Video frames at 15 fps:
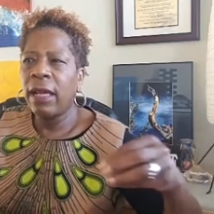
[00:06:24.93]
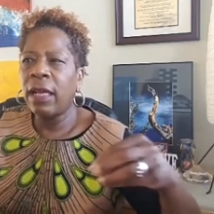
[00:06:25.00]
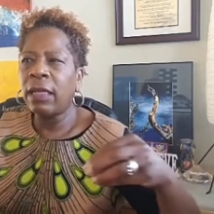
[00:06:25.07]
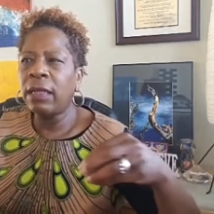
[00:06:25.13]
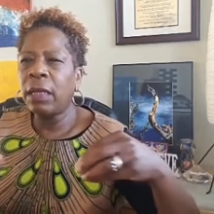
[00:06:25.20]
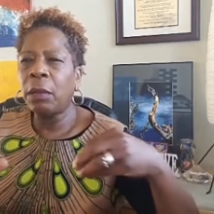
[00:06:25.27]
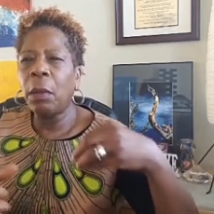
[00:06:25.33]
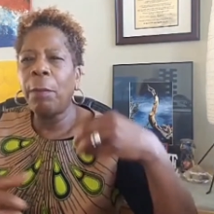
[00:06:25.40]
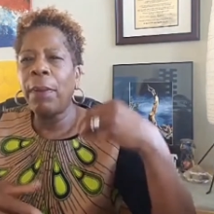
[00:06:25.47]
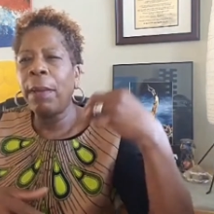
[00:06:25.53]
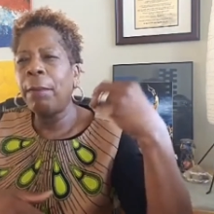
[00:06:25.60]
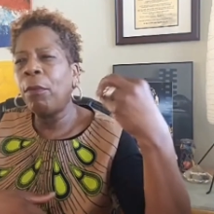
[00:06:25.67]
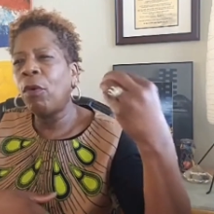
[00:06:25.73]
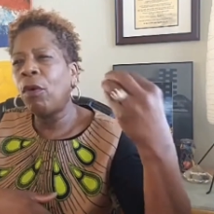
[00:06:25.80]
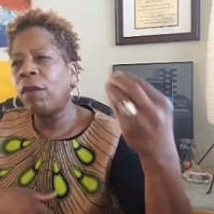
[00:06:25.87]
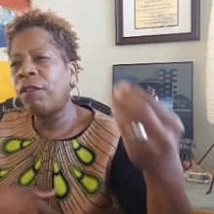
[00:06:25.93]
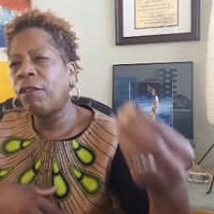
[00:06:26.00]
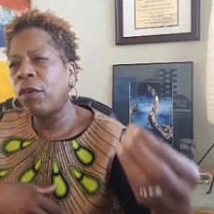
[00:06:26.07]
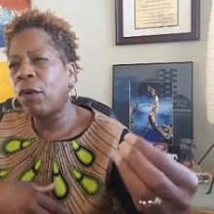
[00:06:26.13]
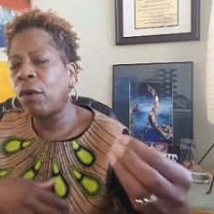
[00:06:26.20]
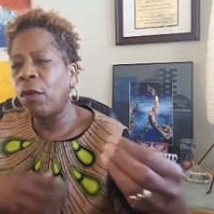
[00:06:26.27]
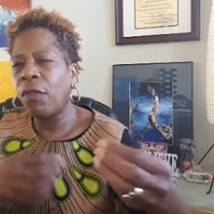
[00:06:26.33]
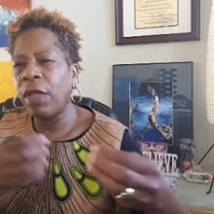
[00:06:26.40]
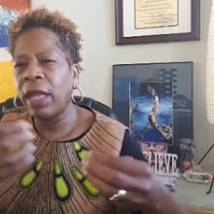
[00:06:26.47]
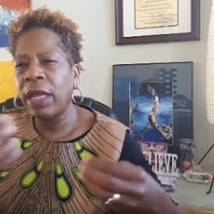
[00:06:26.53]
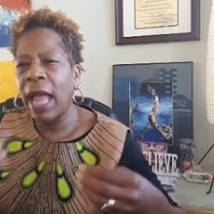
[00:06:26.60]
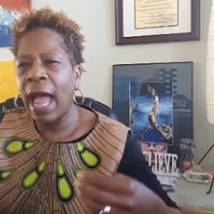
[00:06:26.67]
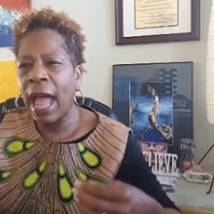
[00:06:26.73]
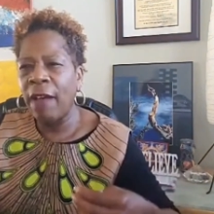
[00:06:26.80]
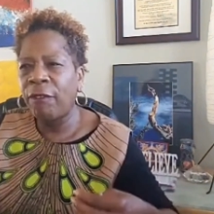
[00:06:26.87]
a little bit more full than
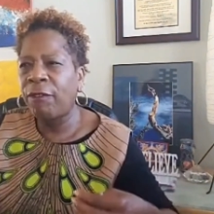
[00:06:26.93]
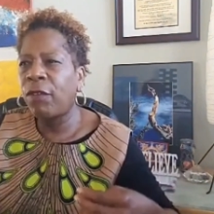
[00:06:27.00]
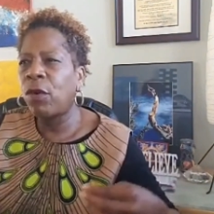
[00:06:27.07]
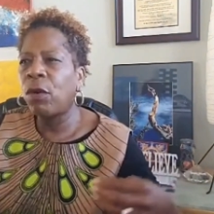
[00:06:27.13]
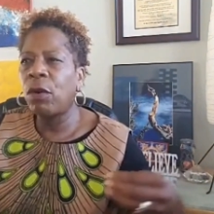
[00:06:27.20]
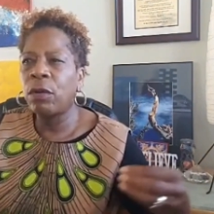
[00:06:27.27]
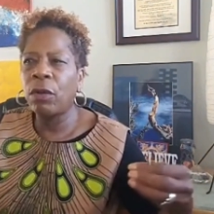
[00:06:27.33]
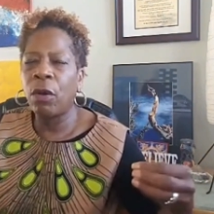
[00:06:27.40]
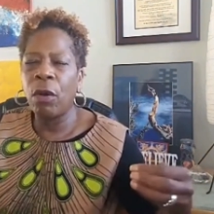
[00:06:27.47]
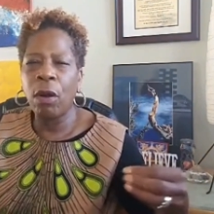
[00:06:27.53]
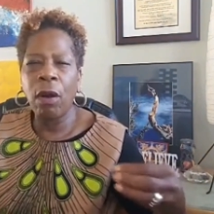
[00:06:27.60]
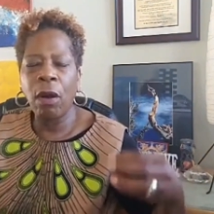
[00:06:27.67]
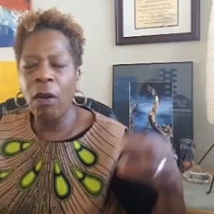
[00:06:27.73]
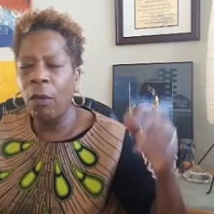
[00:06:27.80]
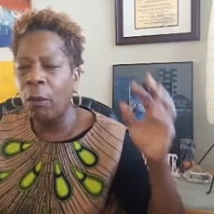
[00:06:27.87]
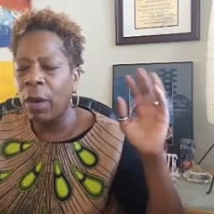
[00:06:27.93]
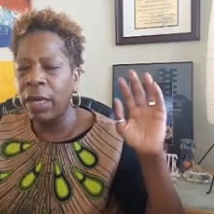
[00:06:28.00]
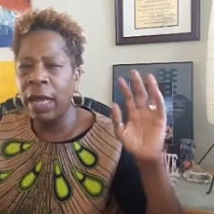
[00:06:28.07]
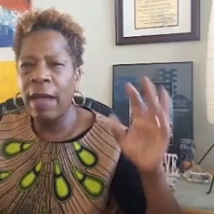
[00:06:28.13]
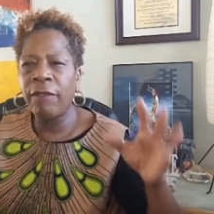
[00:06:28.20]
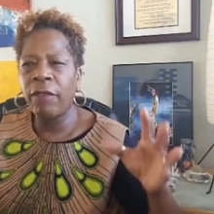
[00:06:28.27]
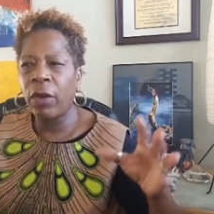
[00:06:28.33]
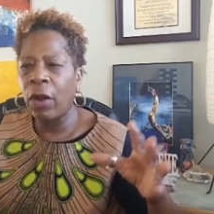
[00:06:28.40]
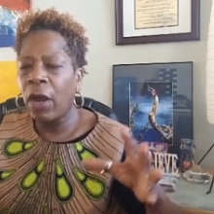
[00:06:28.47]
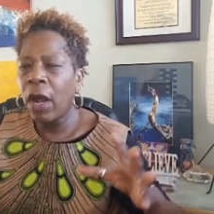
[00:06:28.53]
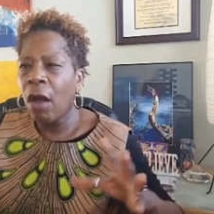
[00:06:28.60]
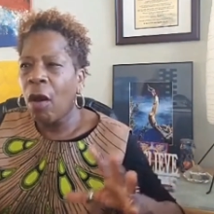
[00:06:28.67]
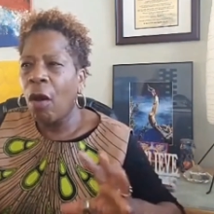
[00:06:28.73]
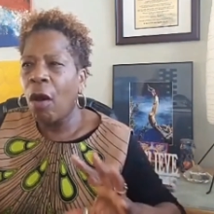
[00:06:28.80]
half full, or, or whatever,